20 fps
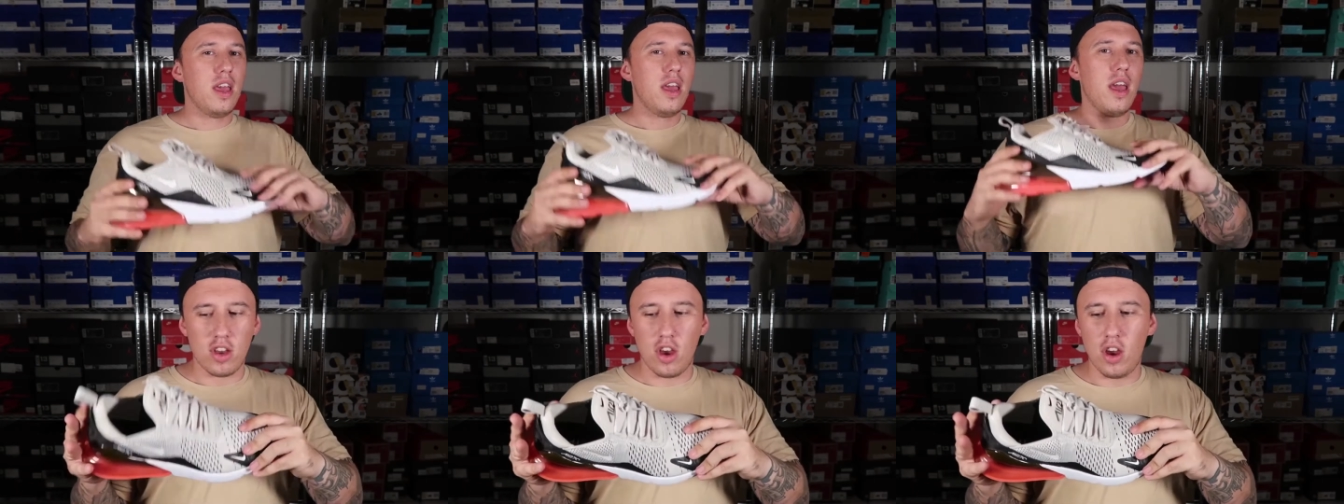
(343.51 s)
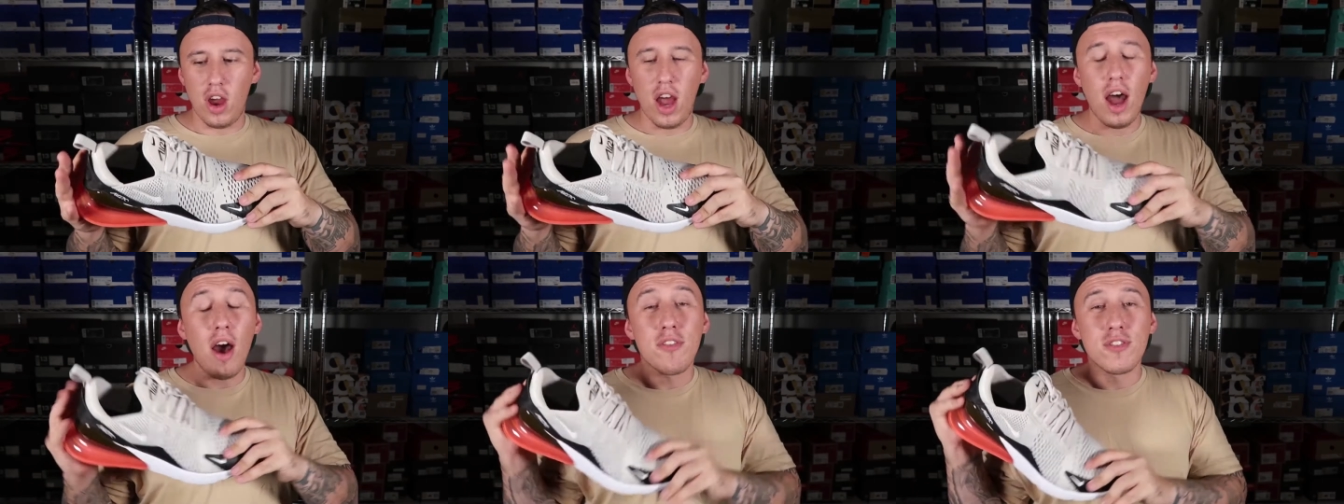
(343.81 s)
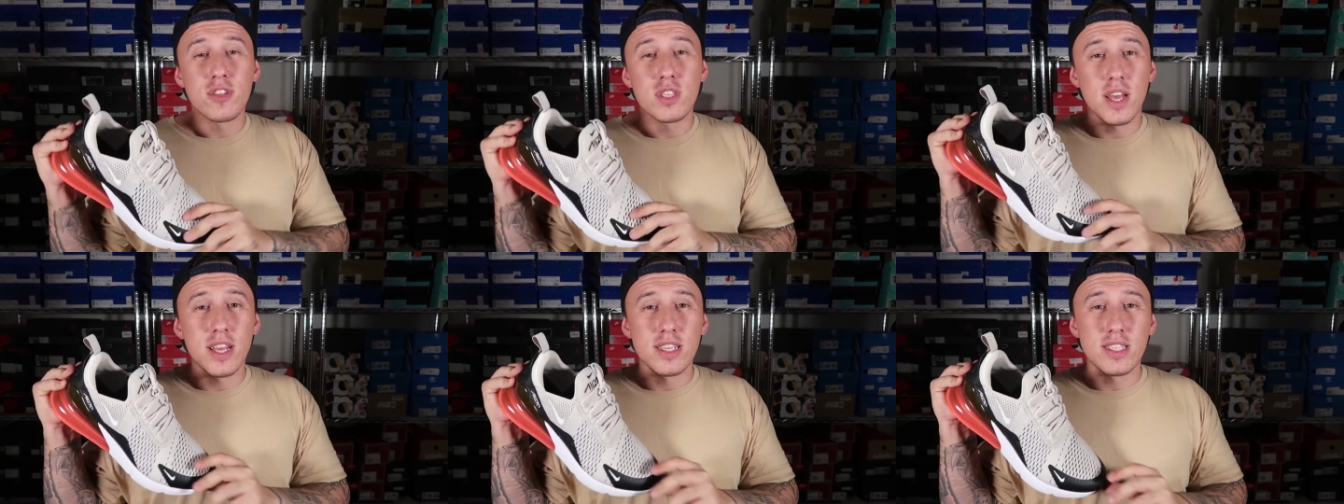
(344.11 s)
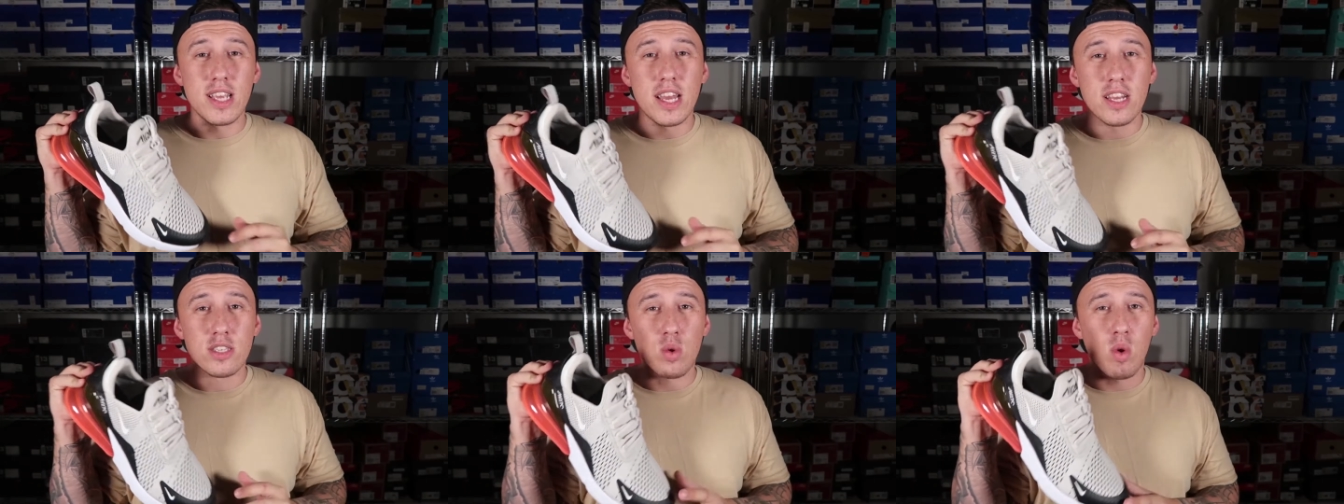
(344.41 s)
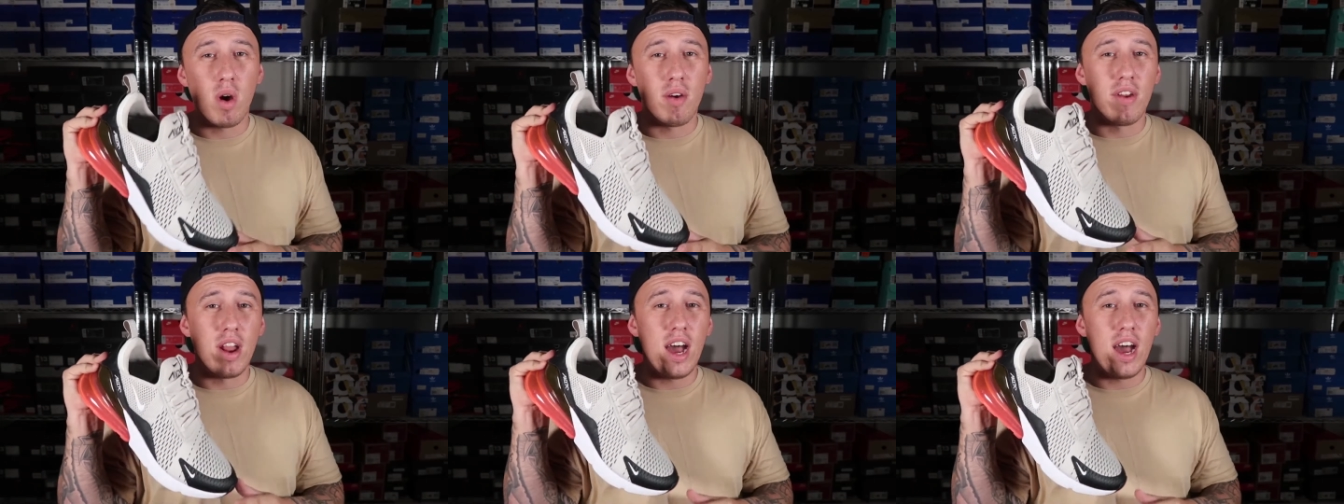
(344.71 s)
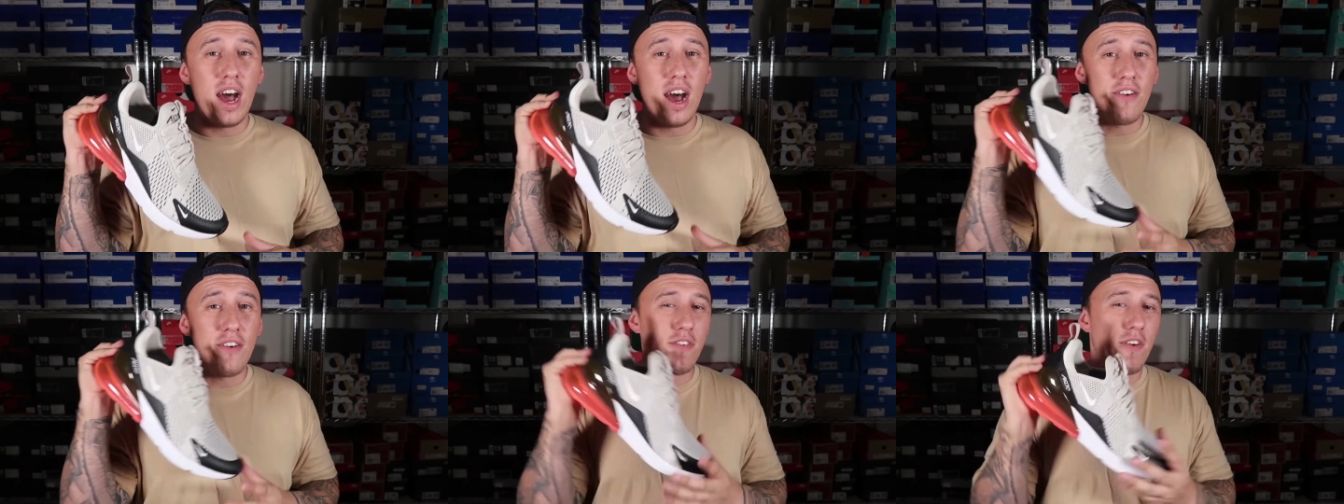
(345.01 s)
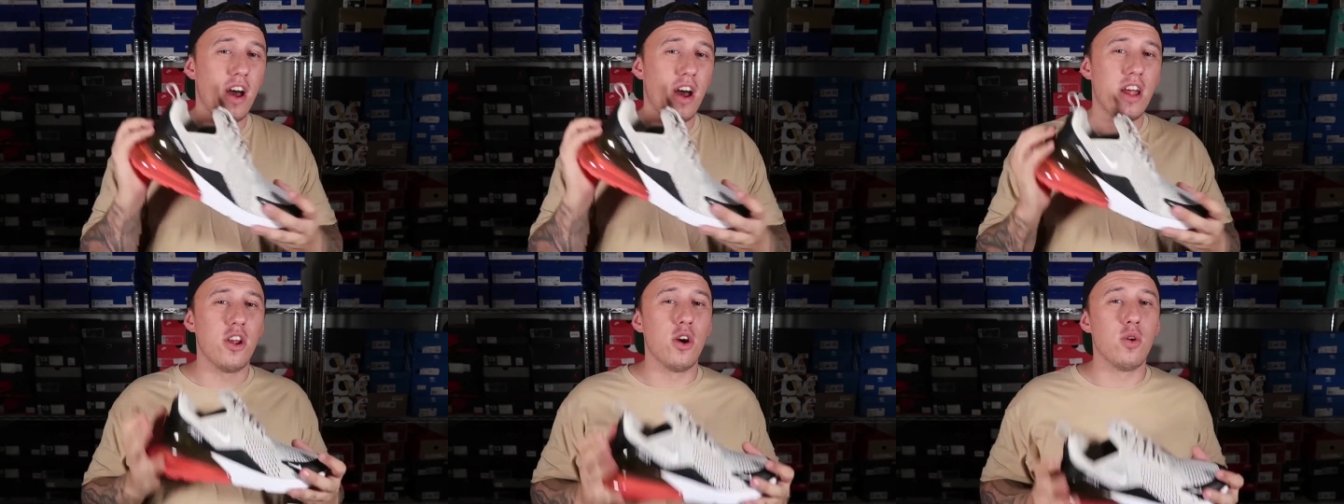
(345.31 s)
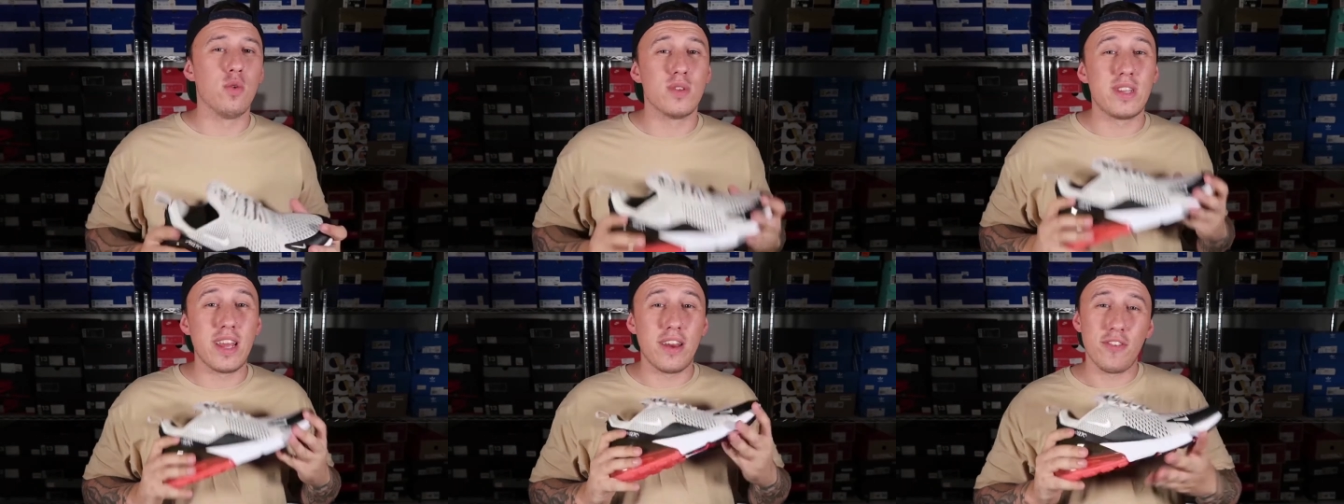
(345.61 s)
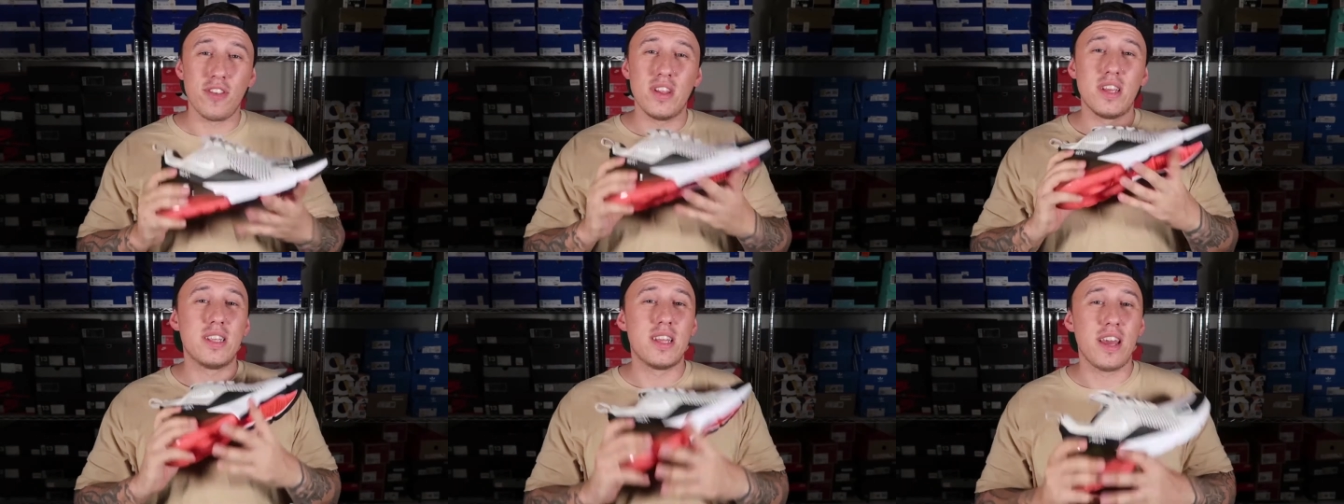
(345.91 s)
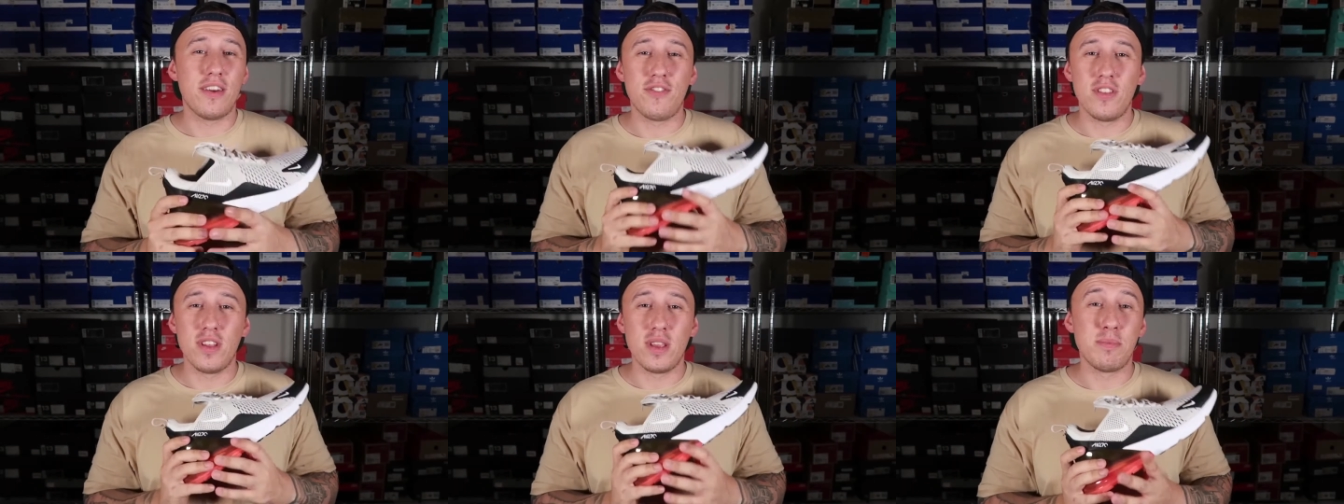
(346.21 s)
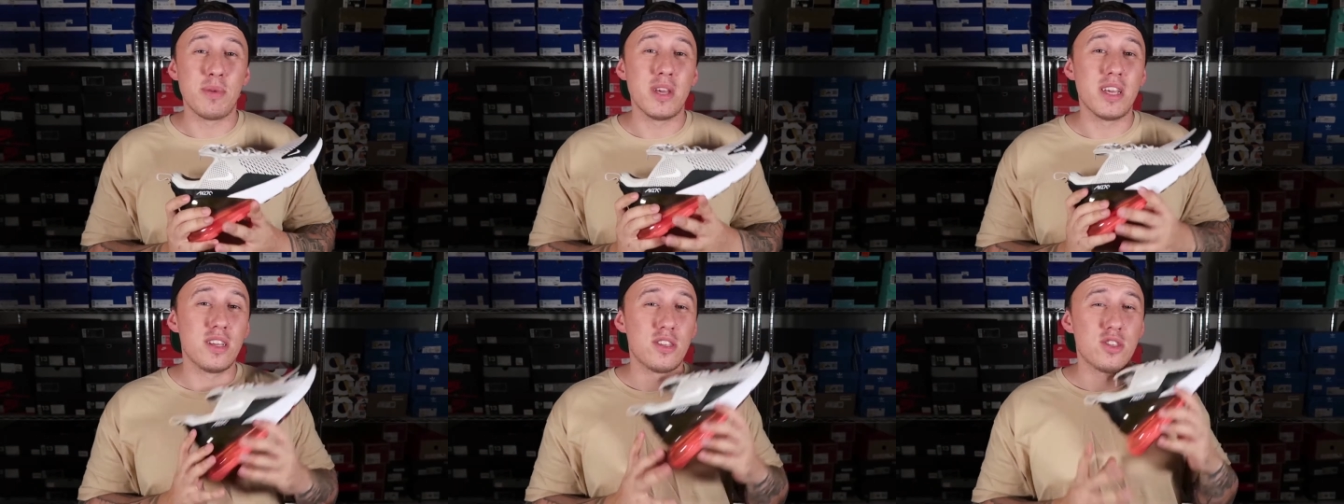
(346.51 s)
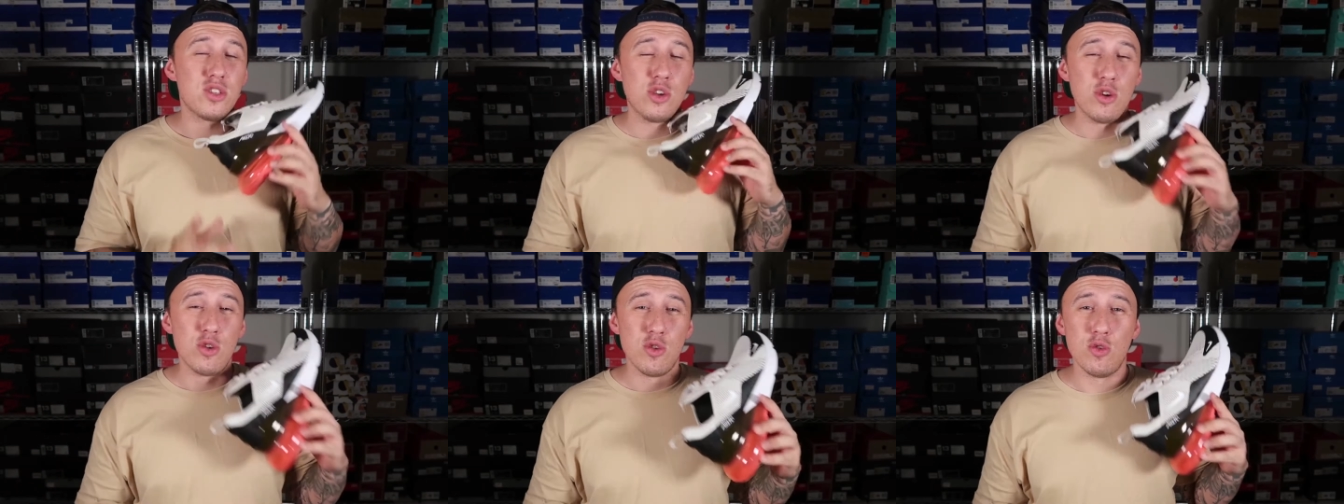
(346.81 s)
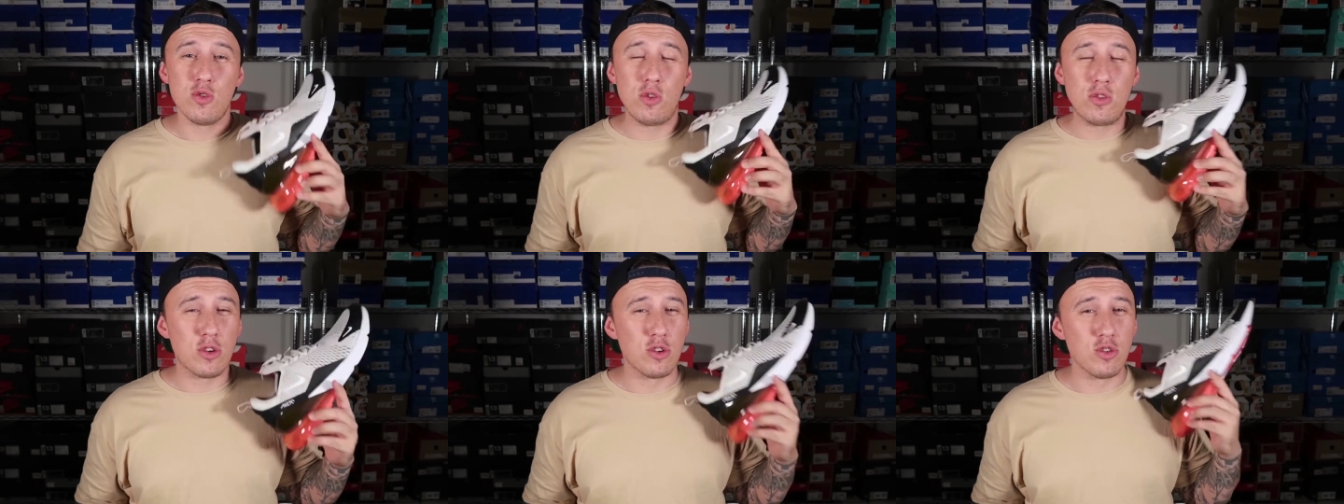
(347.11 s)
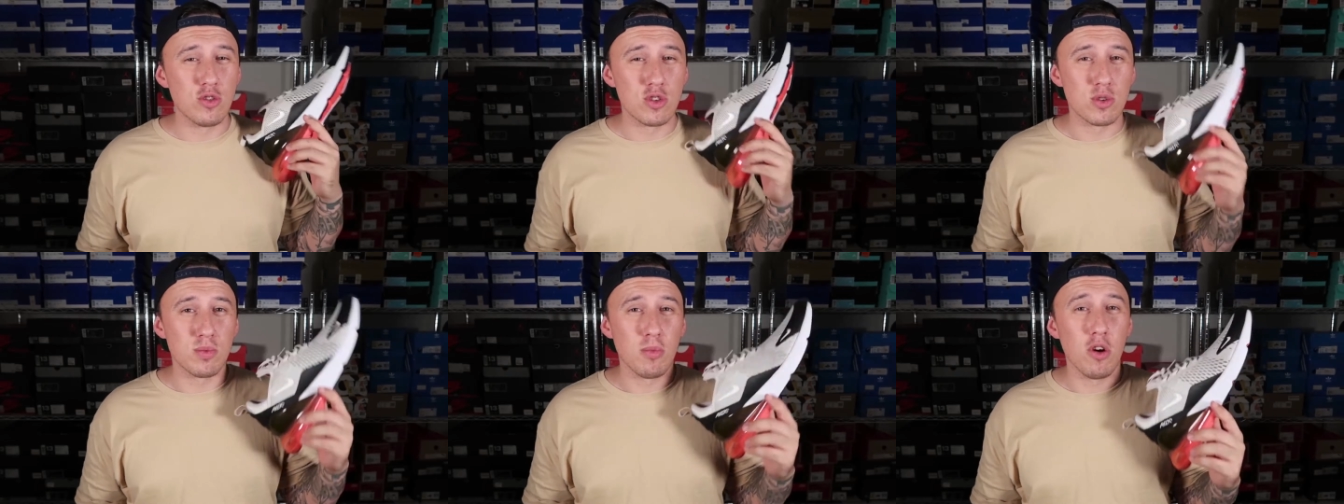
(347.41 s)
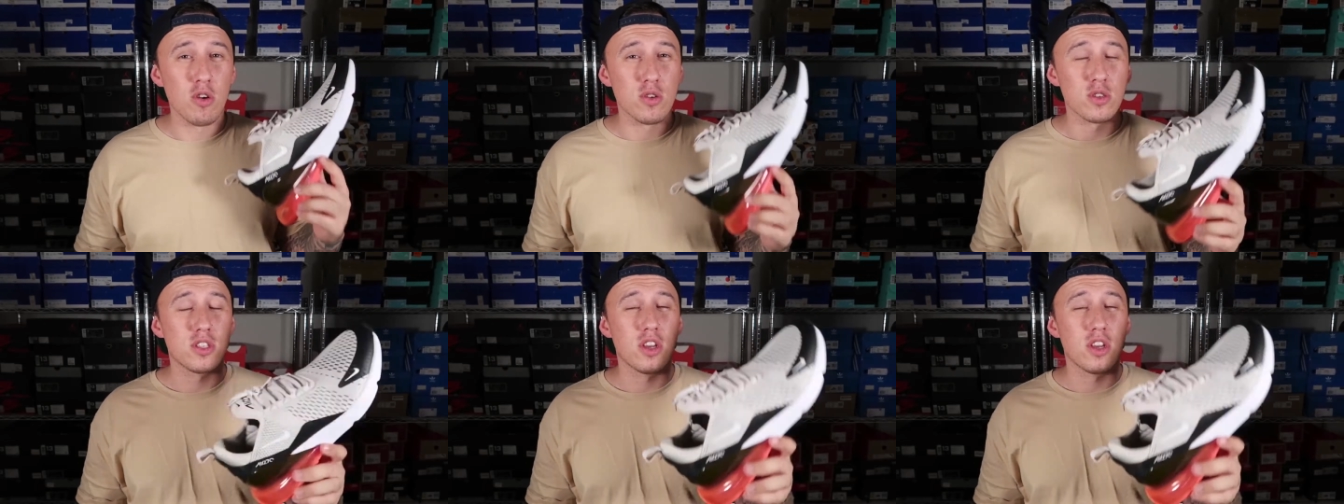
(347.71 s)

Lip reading: Go half size down 12 and a half, I know it will definitely be too small.